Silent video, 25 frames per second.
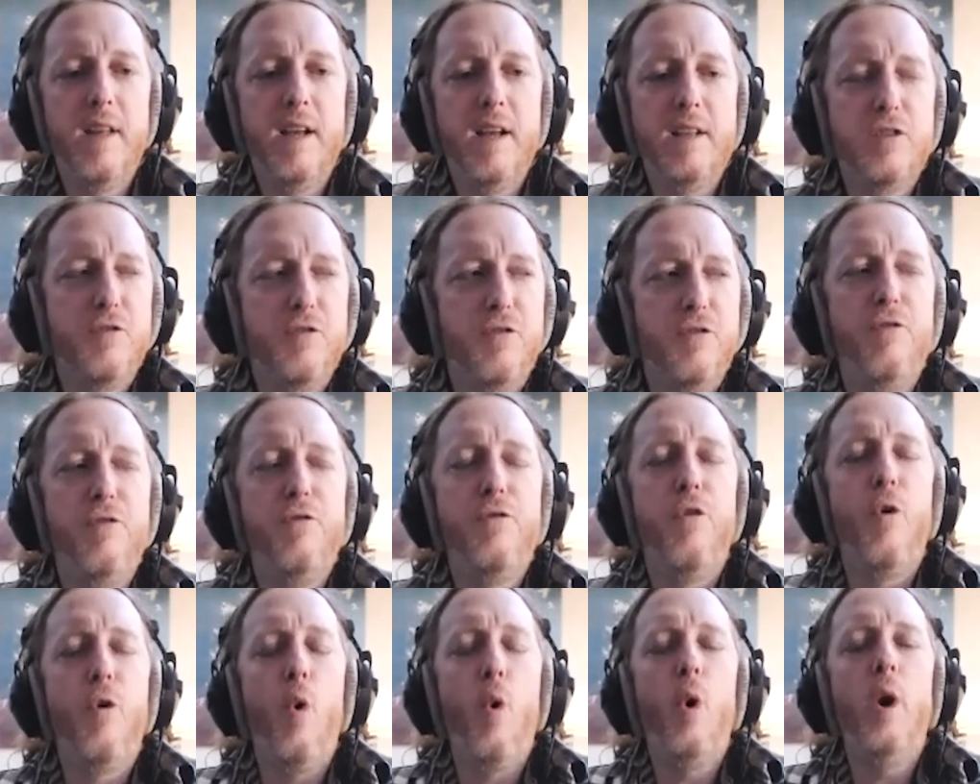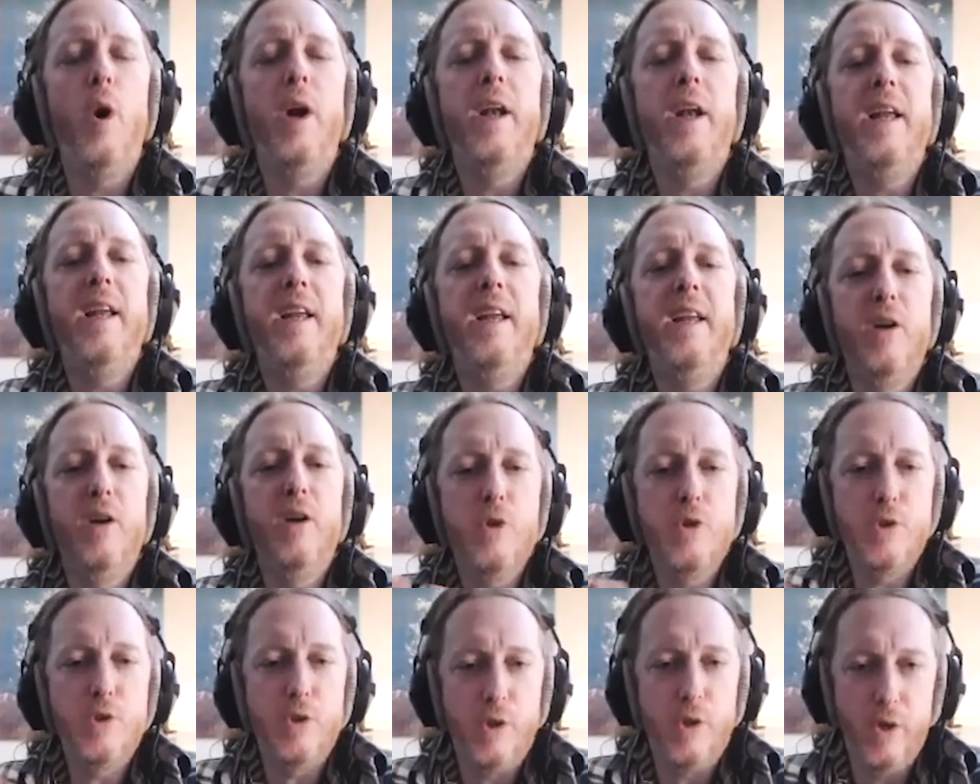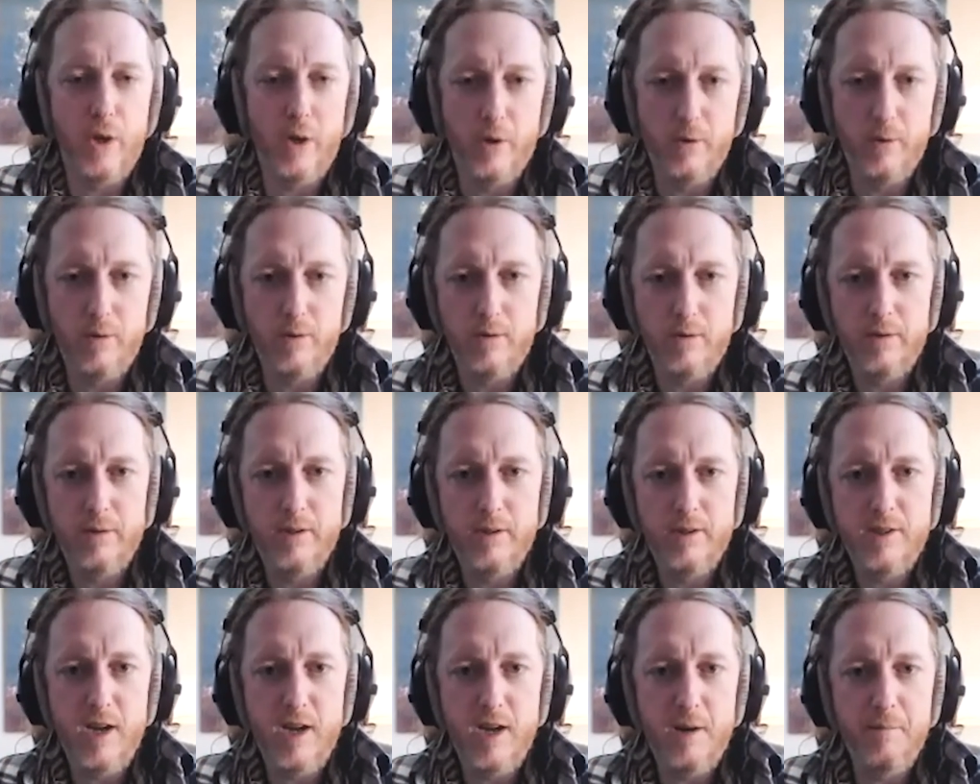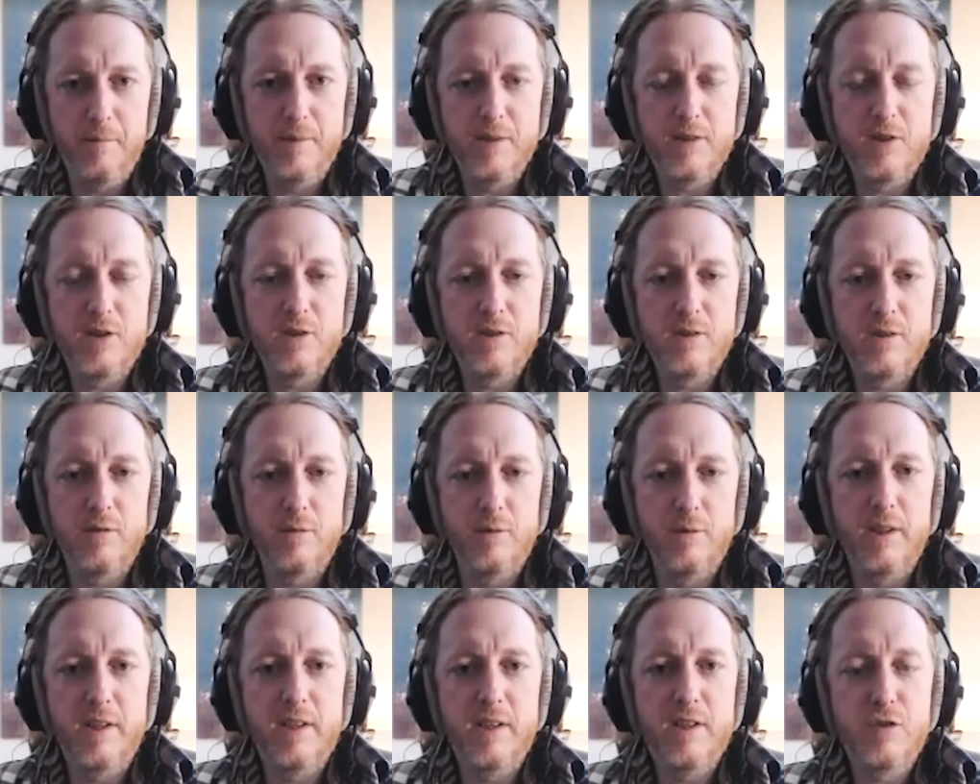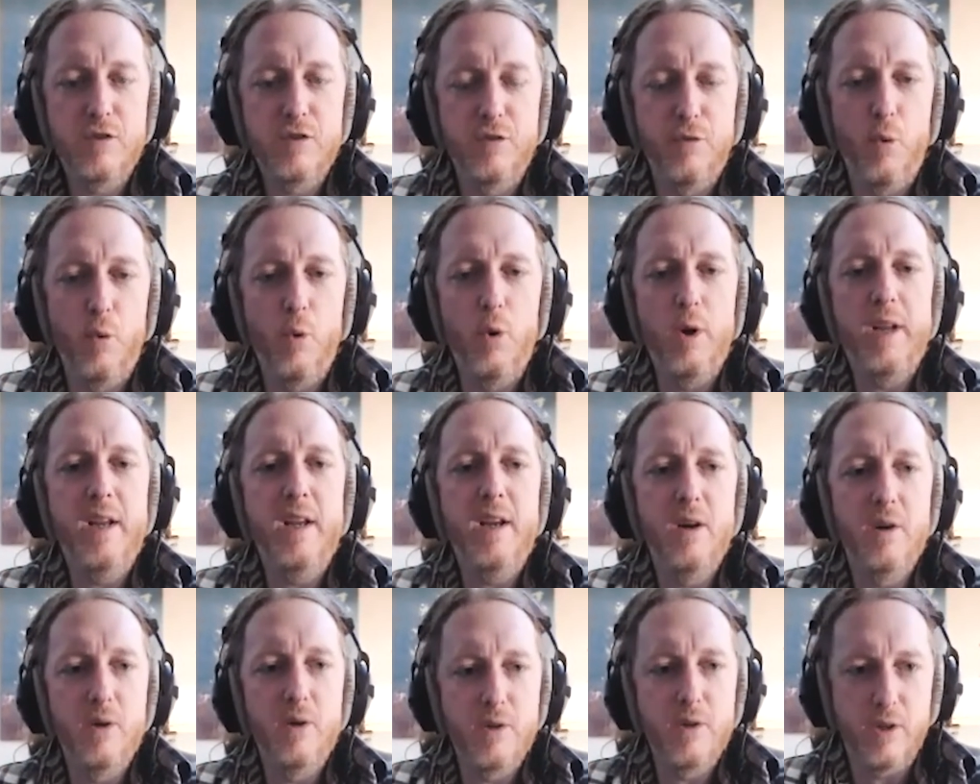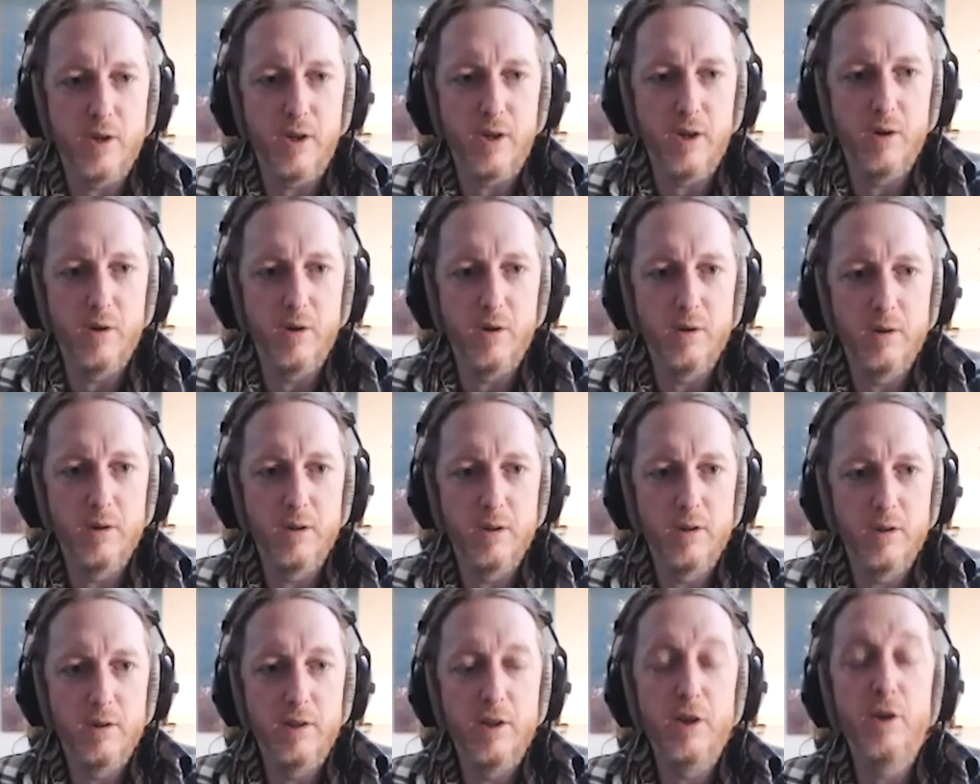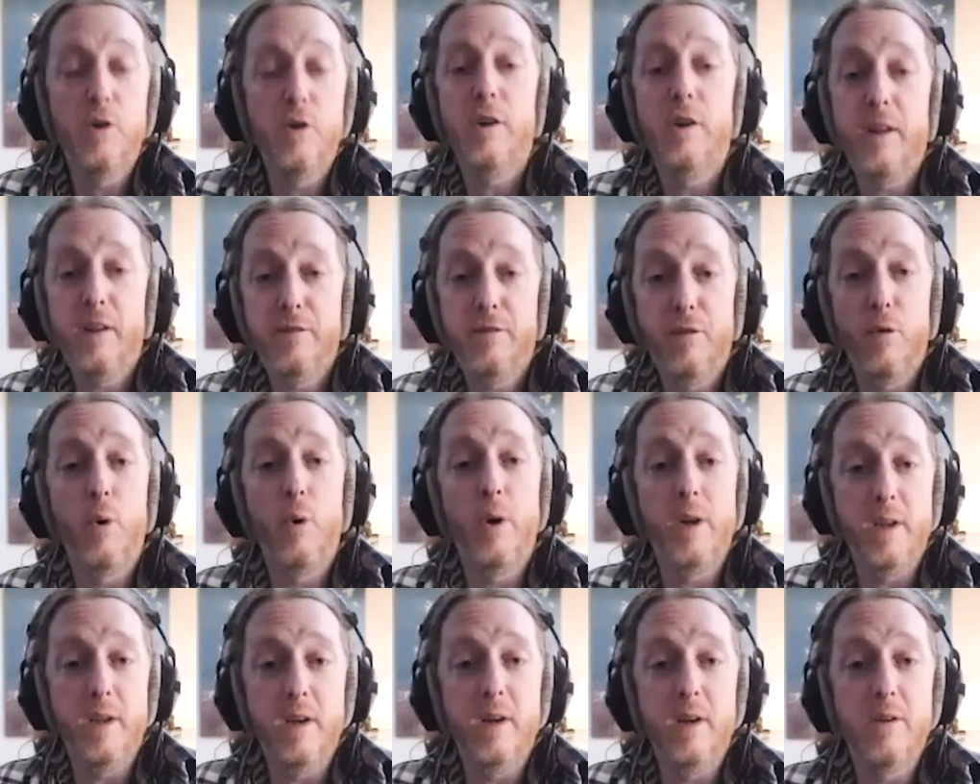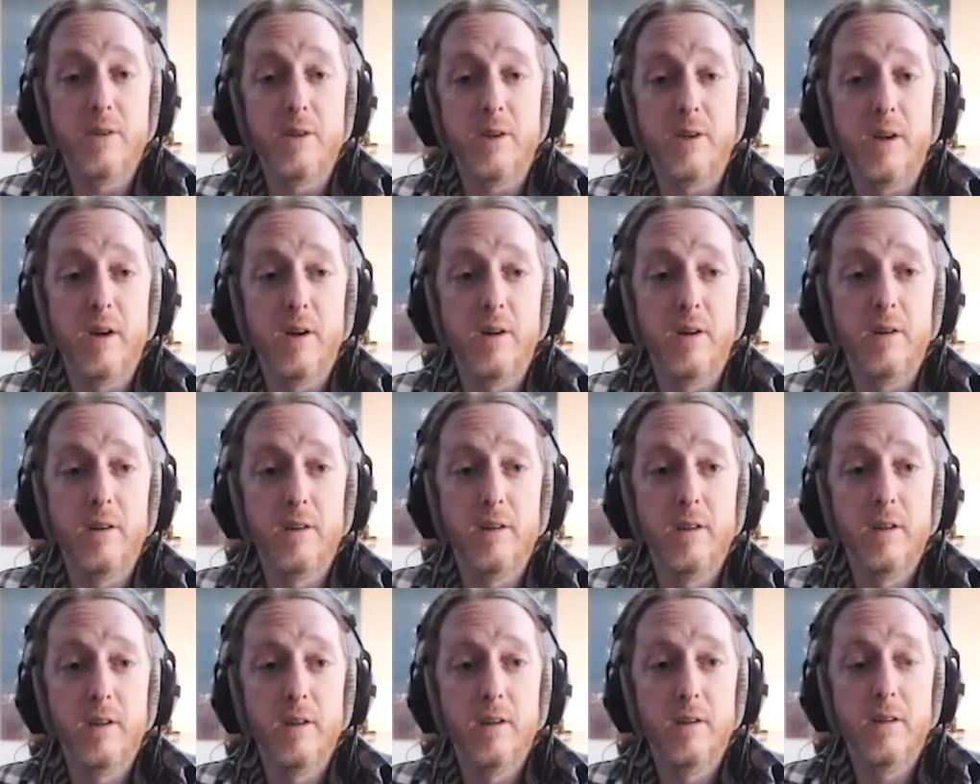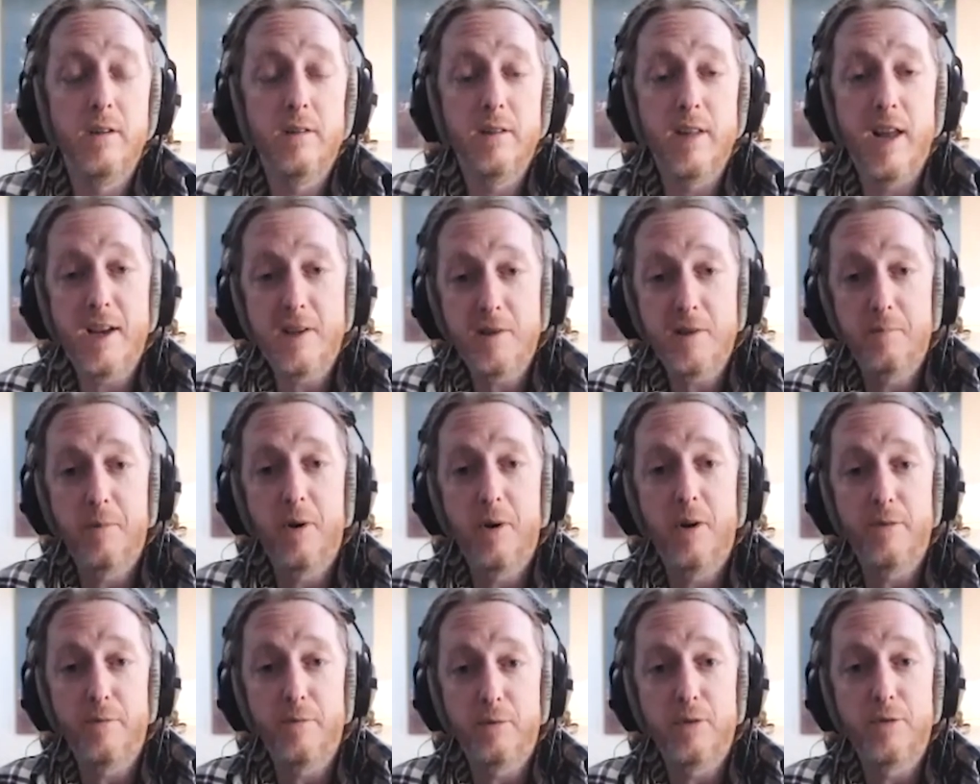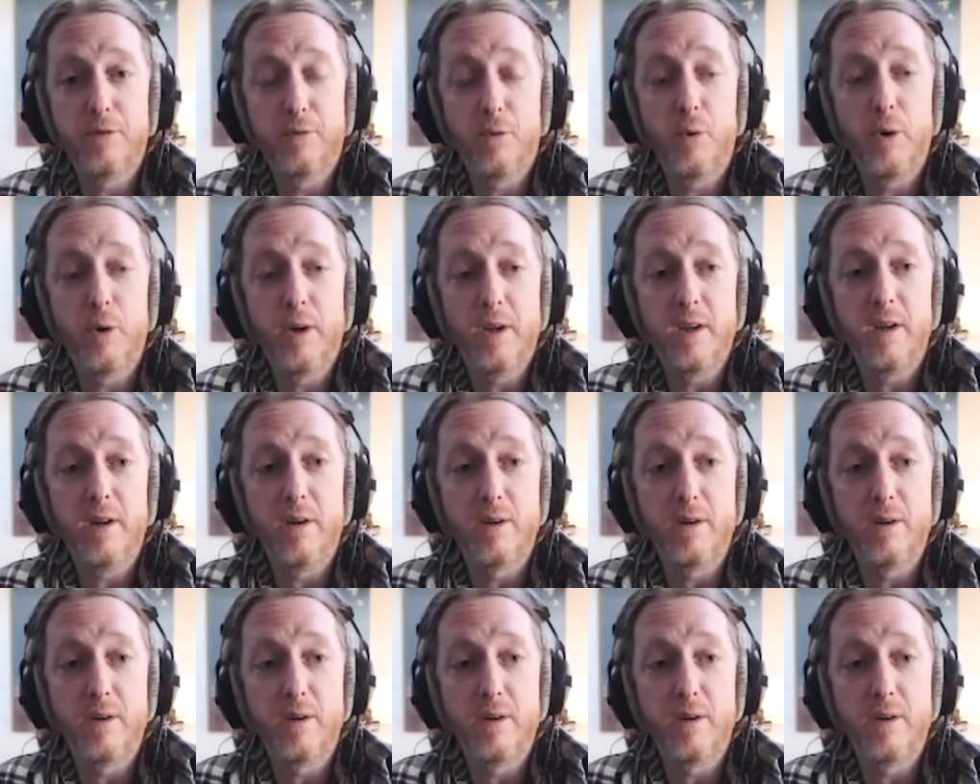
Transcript: That's forty years ago. This album is released forty years ago. Literally forty years ago. Yeah. Last month was forty